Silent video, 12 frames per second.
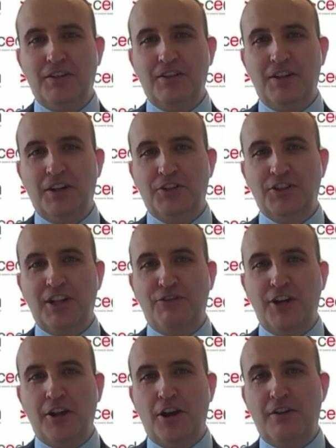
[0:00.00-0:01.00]
you know,
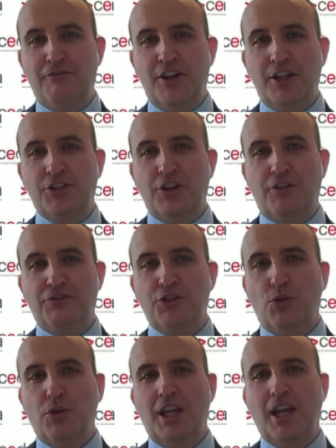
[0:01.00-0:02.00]
Stephanie and I finished off
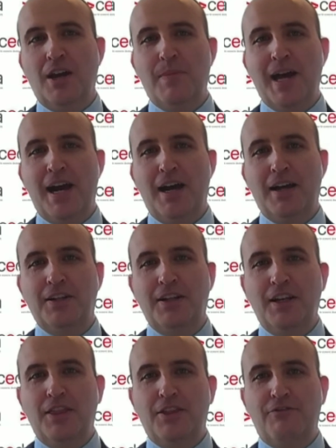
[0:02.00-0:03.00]
talking about
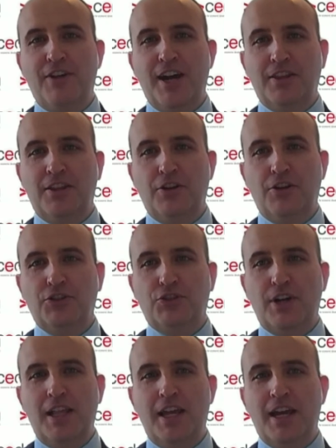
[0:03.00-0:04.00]
the fact that
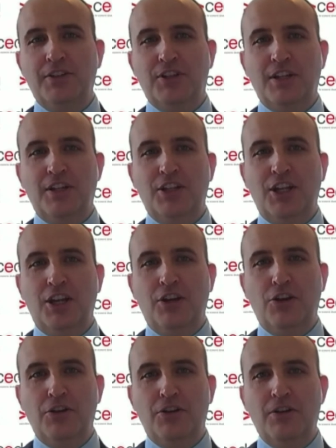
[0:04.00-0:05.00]
Australia has
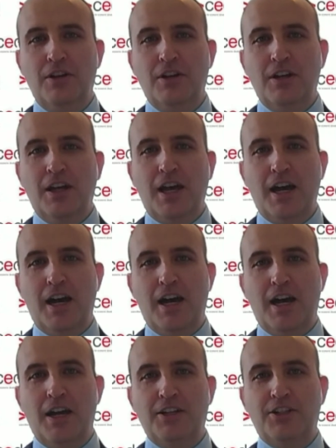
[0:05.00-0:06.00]
continued
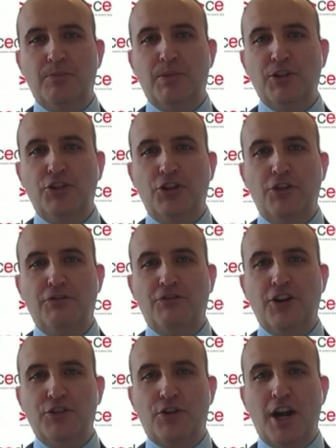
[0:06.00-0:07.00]
to pursue
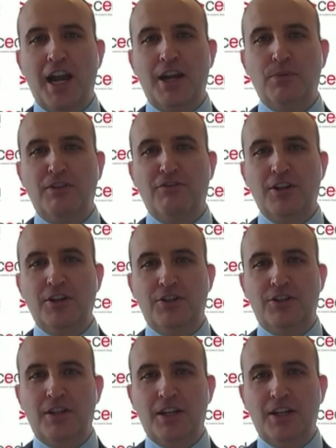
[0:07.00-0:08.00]
free trade. We've
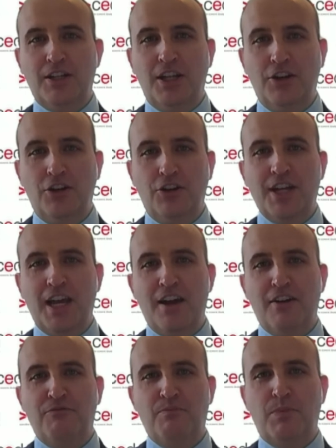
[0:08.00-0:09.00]
continued to
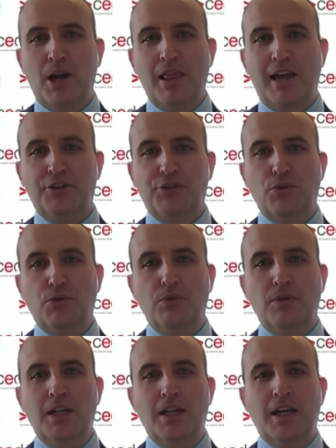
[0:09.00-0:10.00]
have
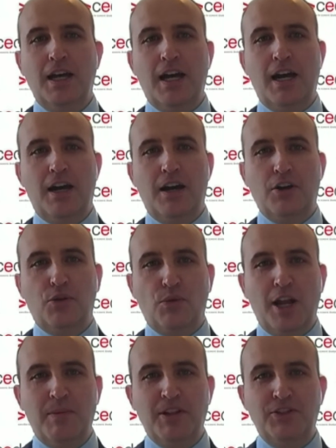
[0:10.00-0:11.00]
bilateral
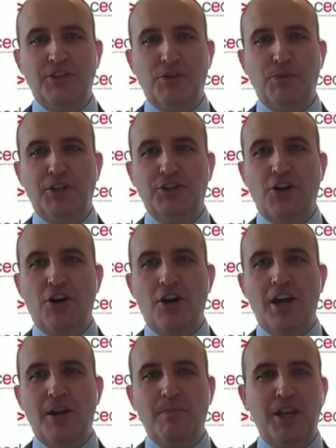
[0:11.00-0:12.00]
agreements that we
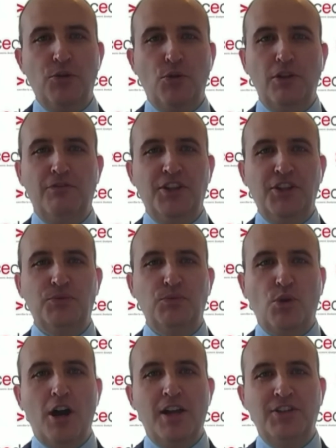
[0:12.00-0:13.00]
sign amid all of this
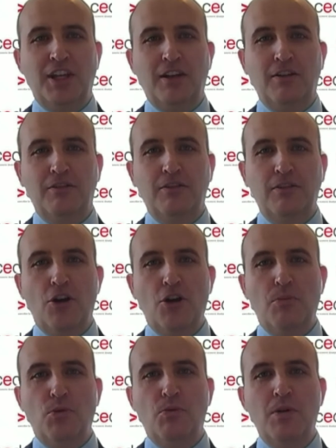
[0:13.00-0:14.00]
rising
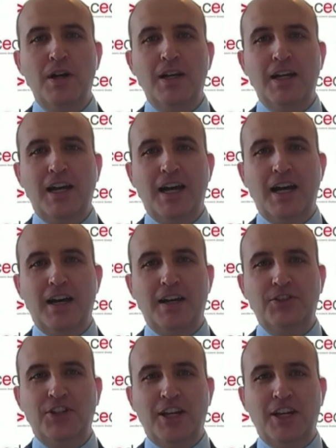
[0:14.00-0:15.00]
global
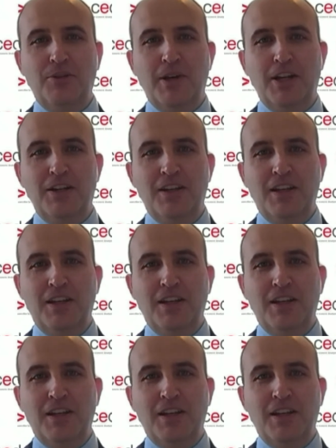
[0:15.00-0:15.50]
sentiment.